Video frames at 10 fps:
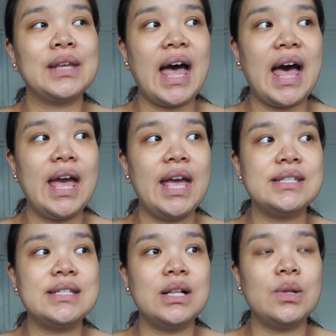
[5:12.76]
I
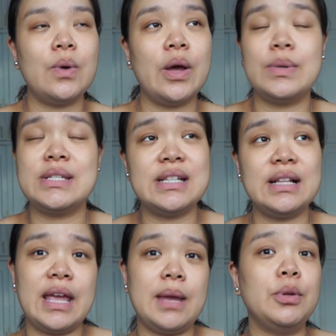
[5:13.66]
was still
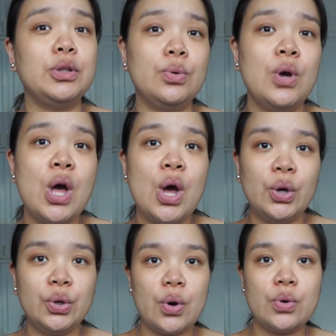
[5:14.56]
able to
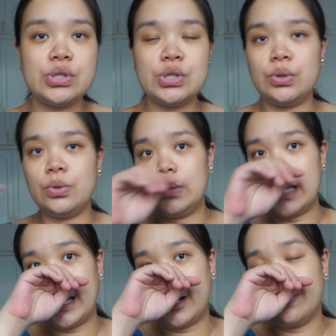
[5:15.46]
go to
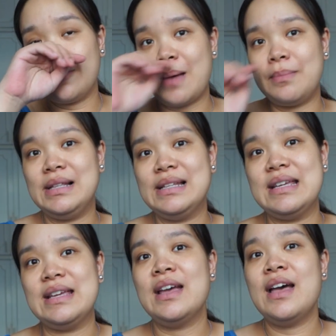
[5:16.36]
like our
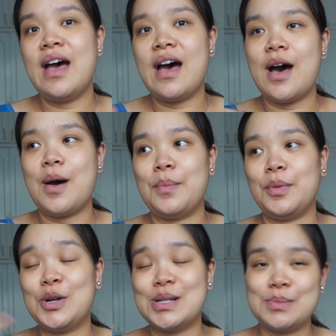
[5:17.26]
family
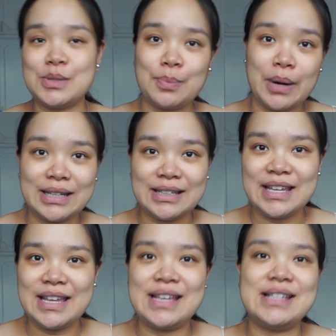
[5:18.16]
Christmas
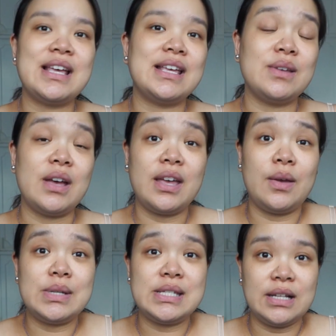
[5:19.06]
parties. I
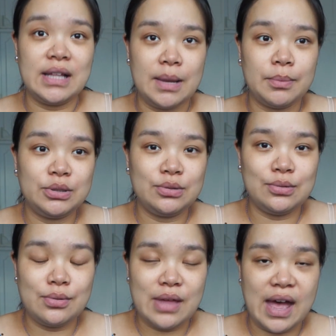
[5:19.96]
was still able to
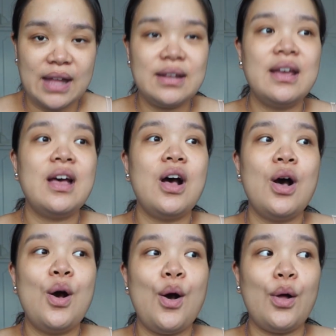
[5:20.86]
do that.
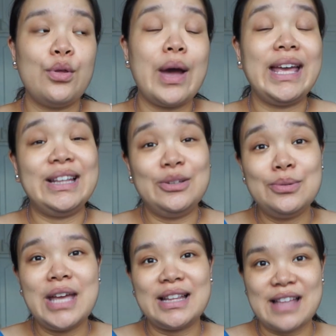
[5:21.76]
Although I do
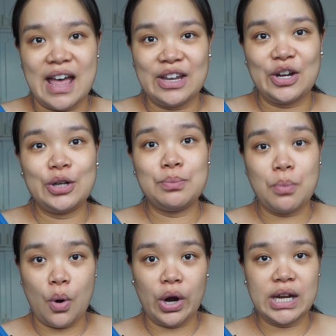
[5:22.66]
get tired
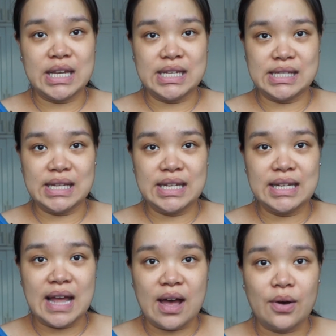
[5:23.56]
more easily
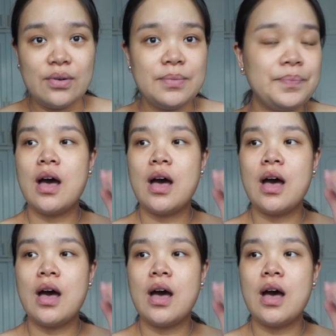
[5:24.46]
now.